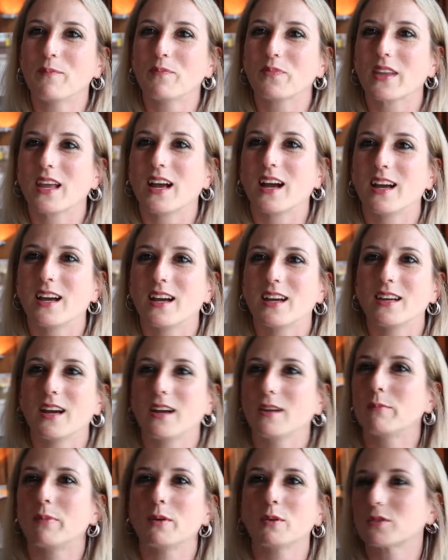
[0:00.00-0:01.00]

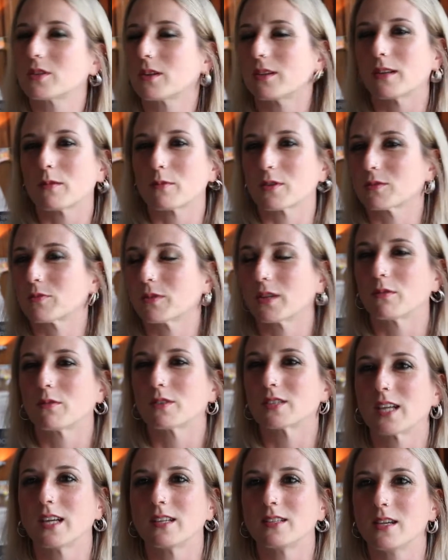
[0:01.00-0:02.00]
I bought an airbrush when I
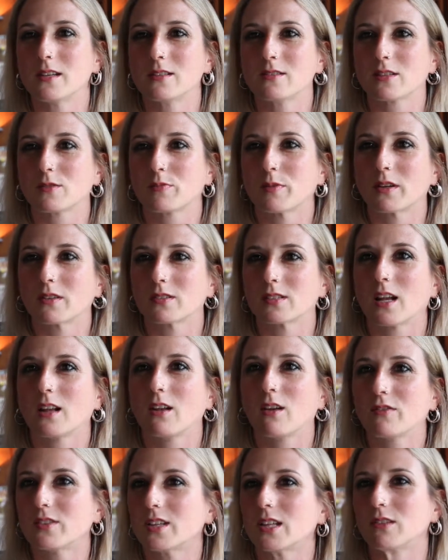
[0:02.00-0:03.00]
was 18 just because I
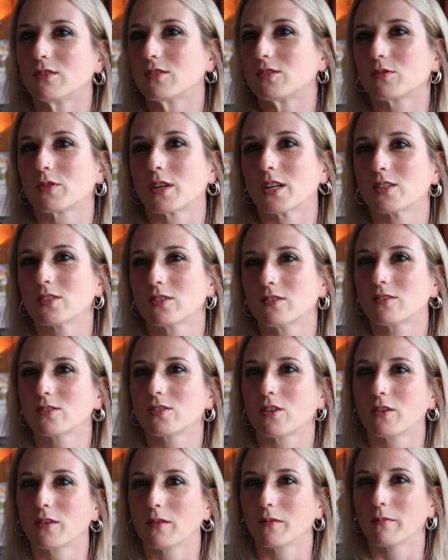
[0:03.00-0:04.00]
loved the illustrations
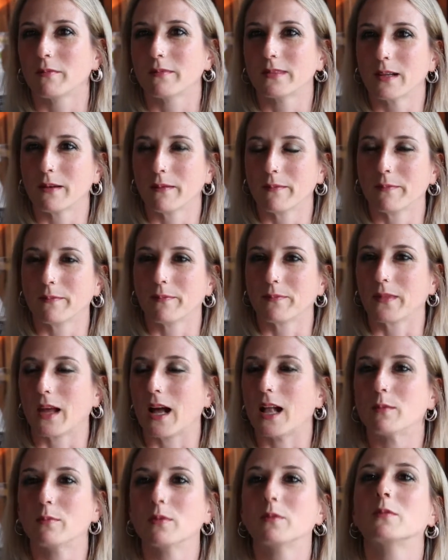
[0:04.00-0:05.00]
on the
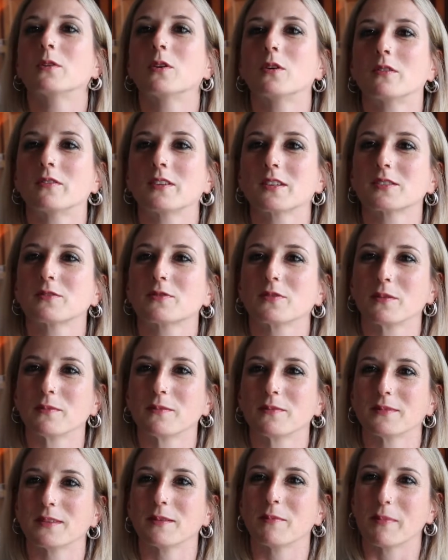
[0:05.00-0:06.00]
album covers from
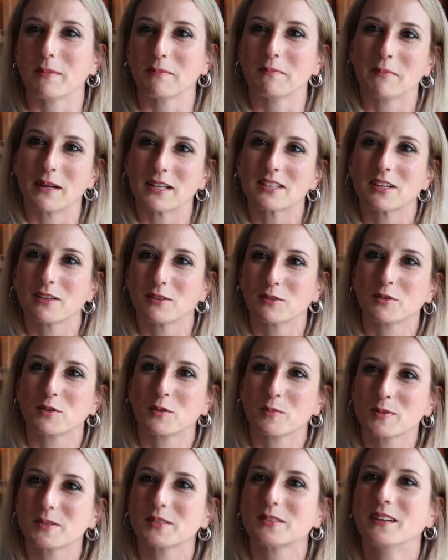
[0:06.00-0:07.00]
the metal
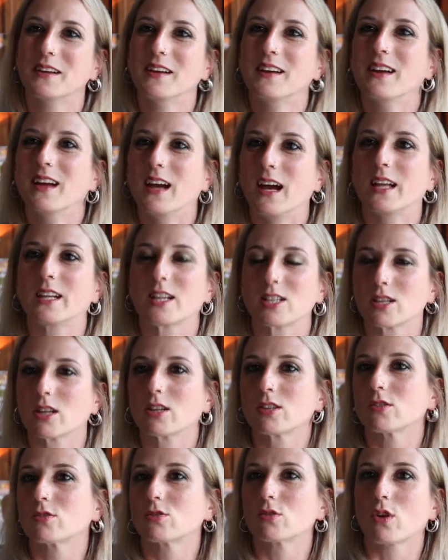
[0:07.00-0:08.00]
groups. And I
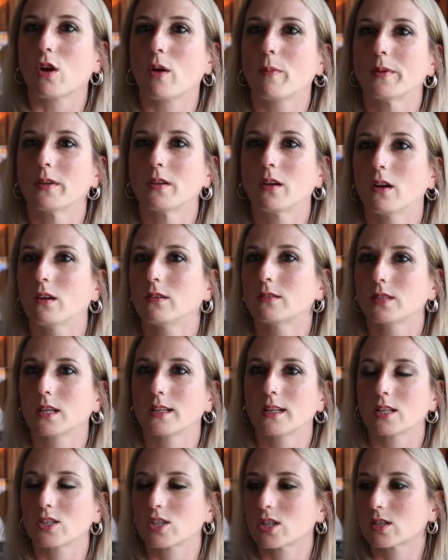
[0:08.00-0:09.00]
started to copy those, and
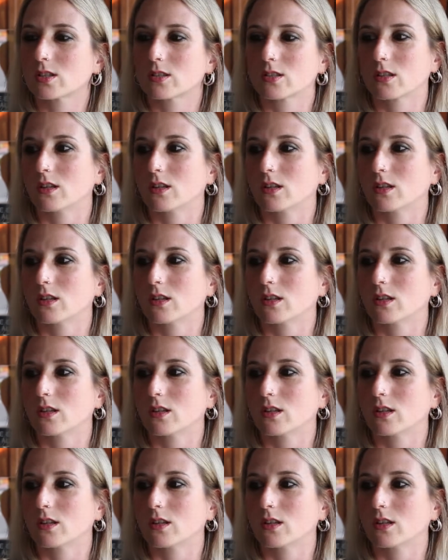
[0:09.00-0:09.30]
I just